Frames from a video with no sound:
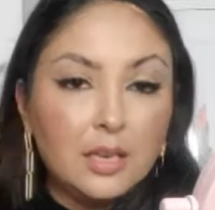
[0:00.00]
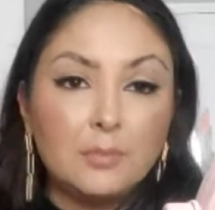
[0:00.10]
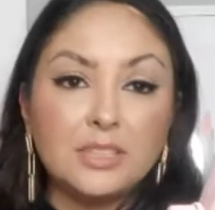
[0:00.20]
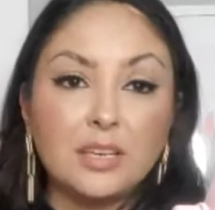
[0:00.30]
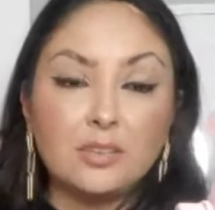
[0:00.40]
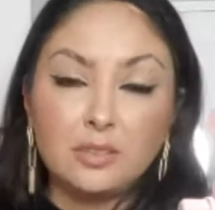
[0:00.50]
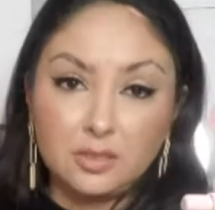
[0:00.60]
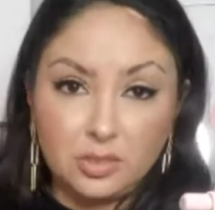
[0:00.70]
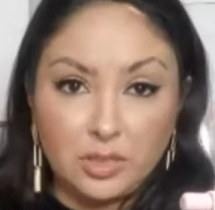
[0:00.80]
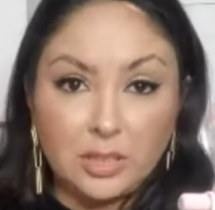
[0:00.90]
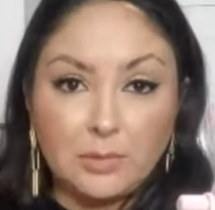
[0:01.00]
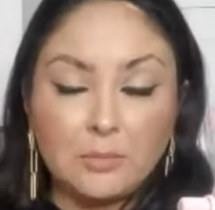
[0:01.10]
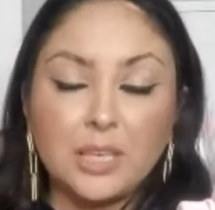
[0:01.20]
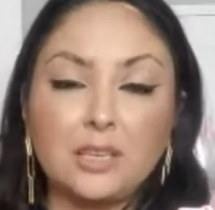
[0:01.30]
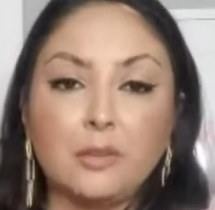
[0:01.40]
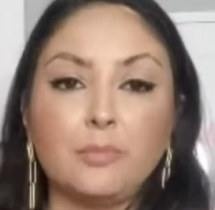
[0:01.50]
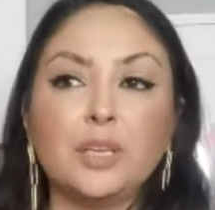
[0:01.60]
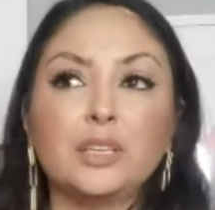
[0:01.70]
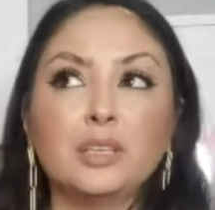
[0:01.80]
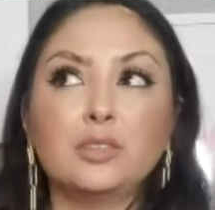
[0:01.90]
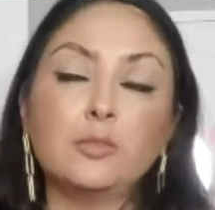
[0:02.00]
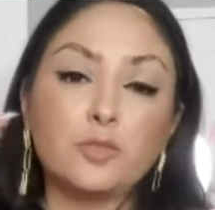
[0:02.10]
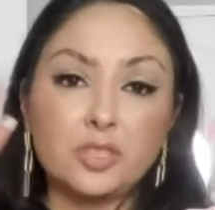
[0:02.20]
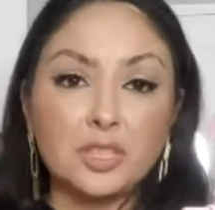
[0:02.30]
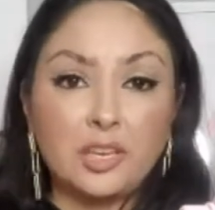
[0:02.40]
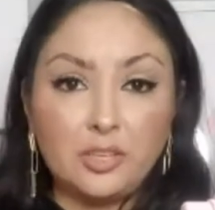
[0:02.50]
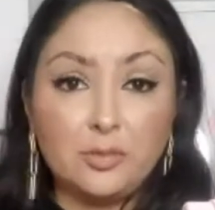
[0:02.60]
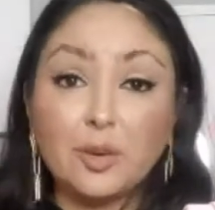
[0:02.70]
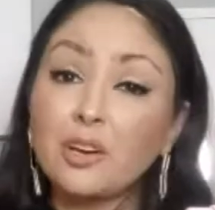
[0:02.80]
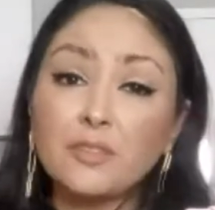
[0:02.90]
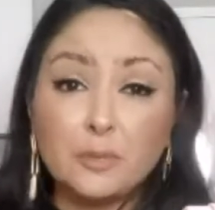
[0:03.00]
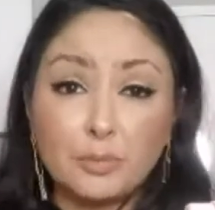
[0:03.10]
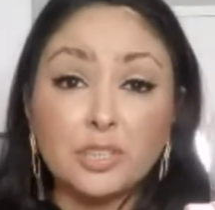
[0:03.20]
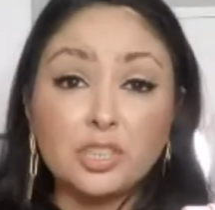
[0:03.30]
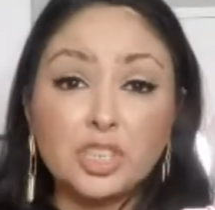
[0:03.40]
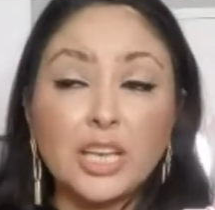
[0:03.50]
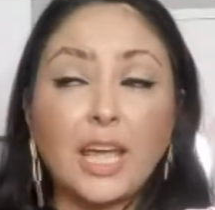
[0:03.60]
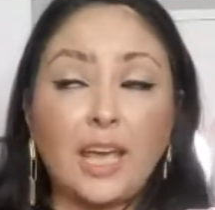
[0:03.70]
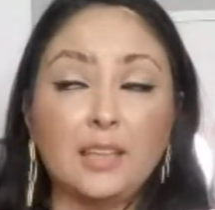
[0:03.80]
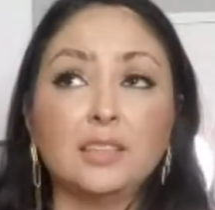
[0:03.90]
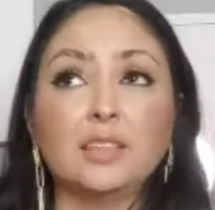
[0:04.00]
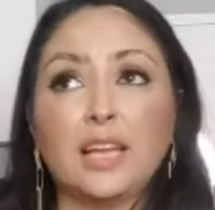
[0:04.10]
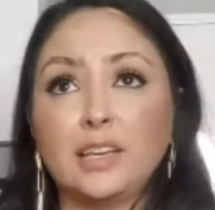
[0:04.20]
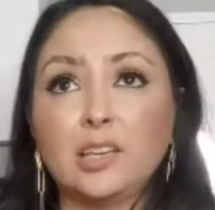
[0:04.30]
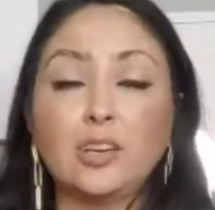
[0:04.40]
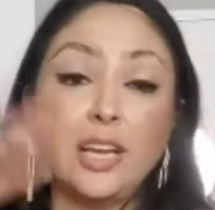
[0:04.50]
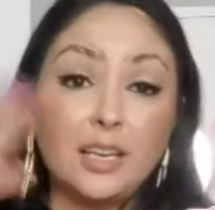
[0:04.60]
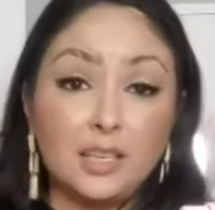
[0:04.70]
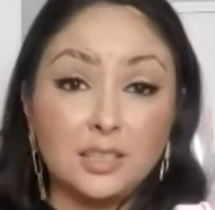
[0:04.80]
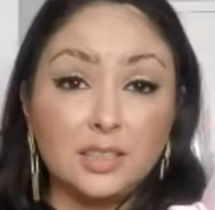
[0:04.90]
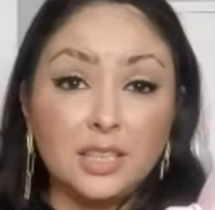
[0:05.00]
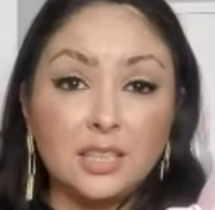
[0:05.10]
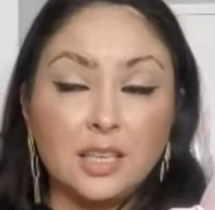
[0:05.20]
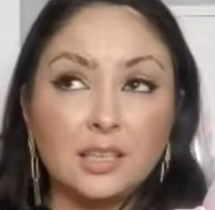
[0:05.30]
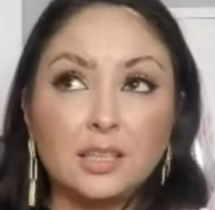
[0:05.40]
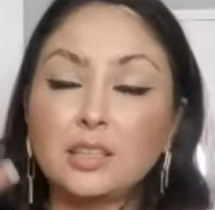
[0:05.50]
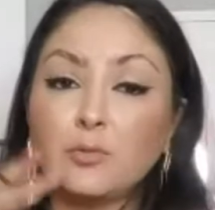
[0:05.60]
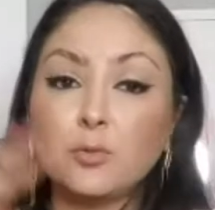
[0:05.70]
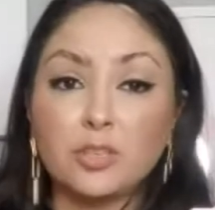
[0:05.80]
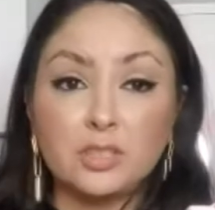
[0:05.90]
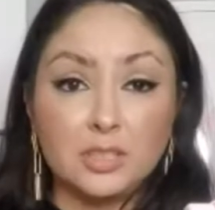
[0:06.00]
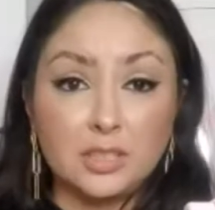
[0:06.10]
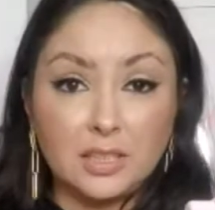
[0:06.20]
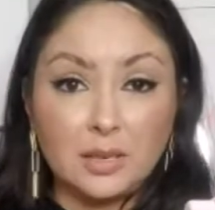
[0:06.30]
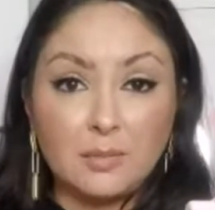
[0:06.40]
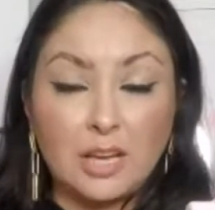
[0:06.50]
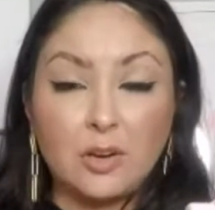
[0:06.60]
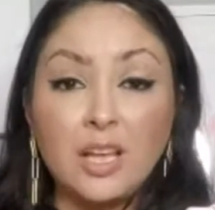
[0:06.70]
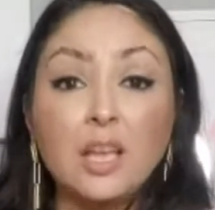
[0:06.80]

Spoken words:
Let me tell you a little trick about makeup. The more scared you are of the brush and the liner and anything, the worse it's gonna come out.